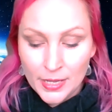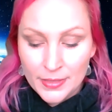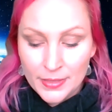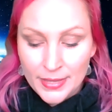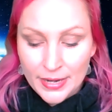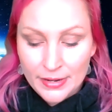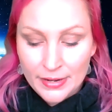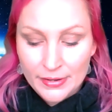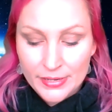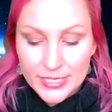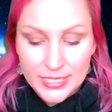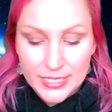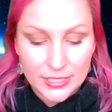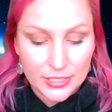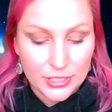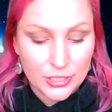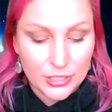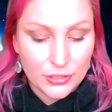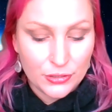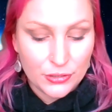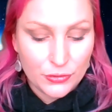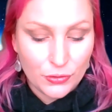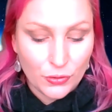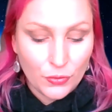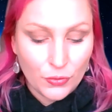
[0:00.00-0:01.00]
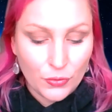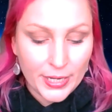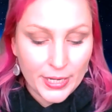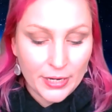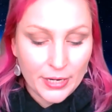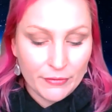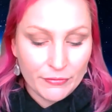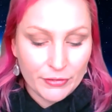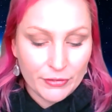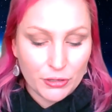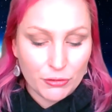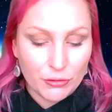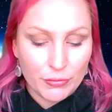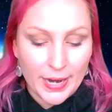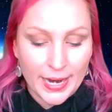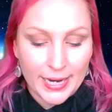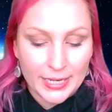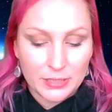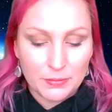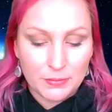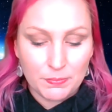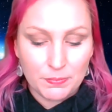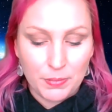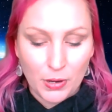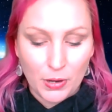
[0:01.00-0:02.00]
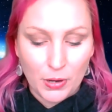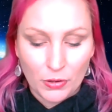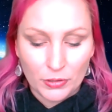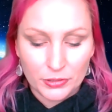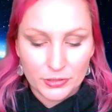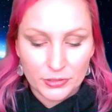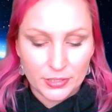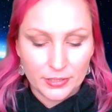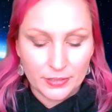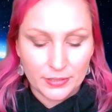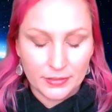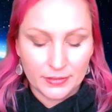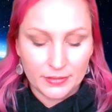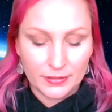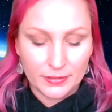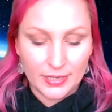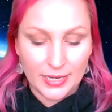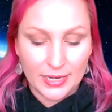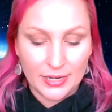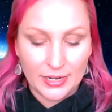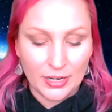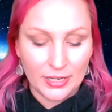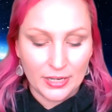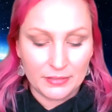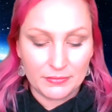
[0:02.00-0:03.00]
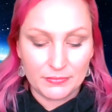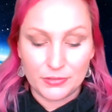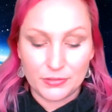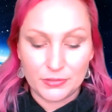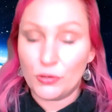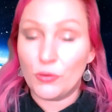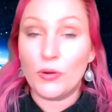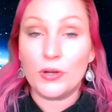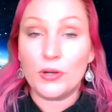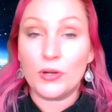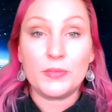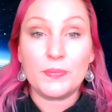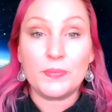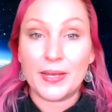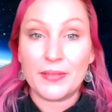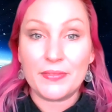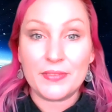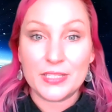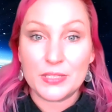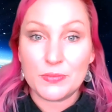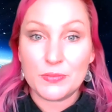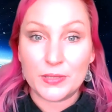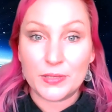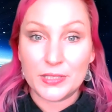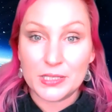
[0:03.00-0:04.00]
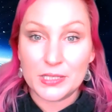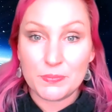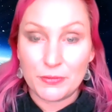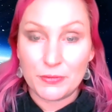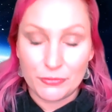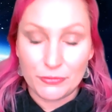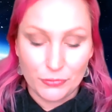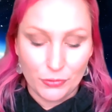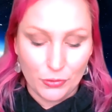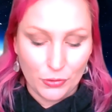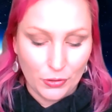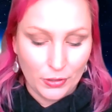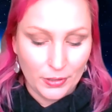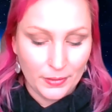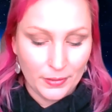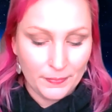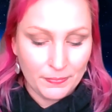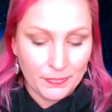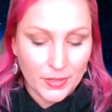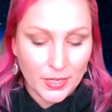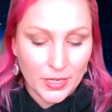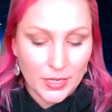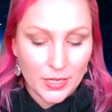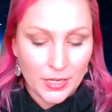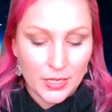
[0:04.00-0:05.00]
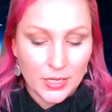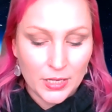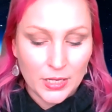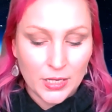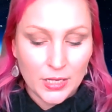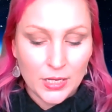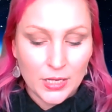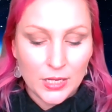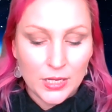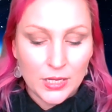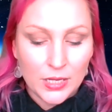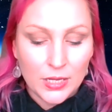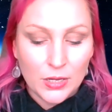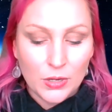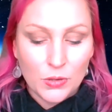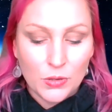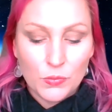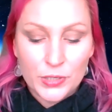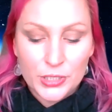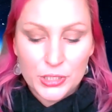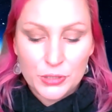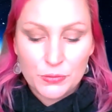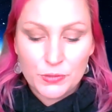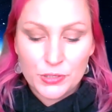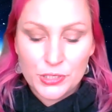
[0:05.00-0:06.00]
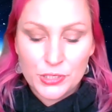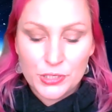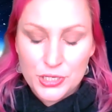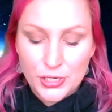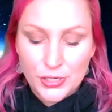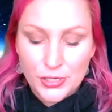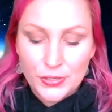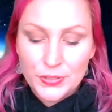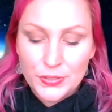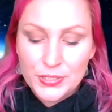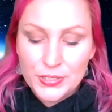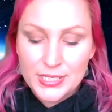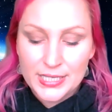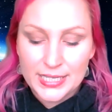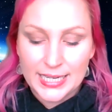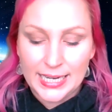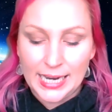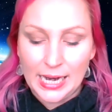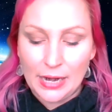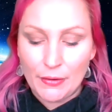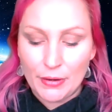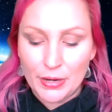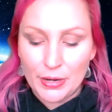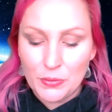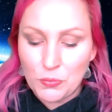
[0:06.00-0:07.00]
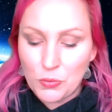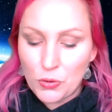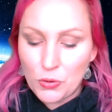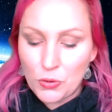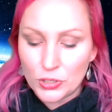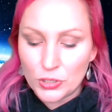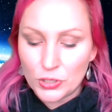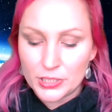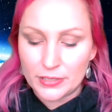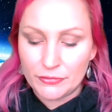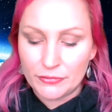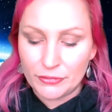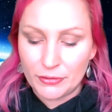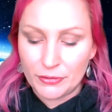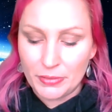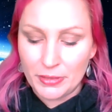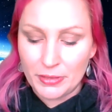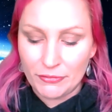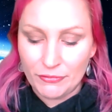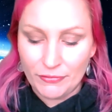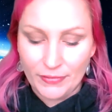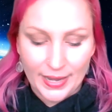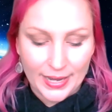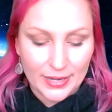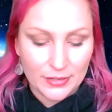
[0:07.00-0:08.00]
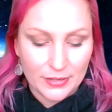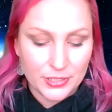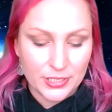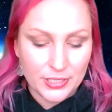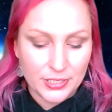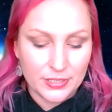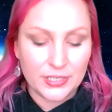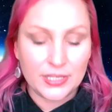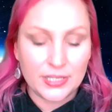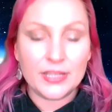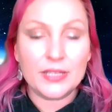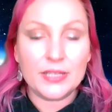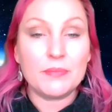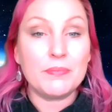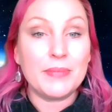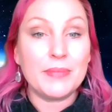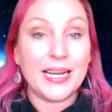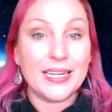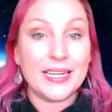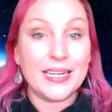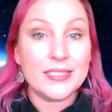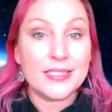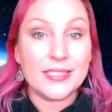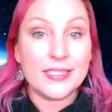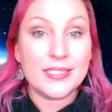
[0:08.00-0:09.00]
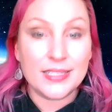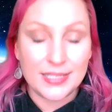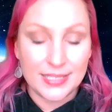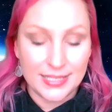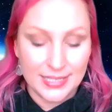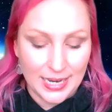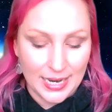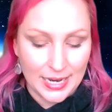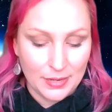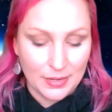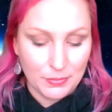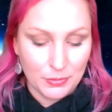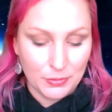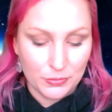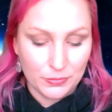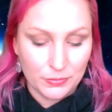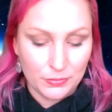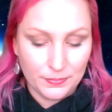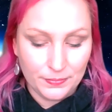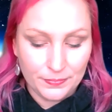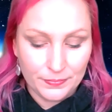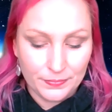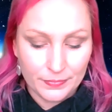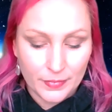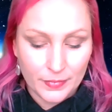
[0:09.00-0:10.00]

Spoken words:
There is a story of a cracked pot, and I talked about this once before, which was used to carry water from the fountain to the master's table.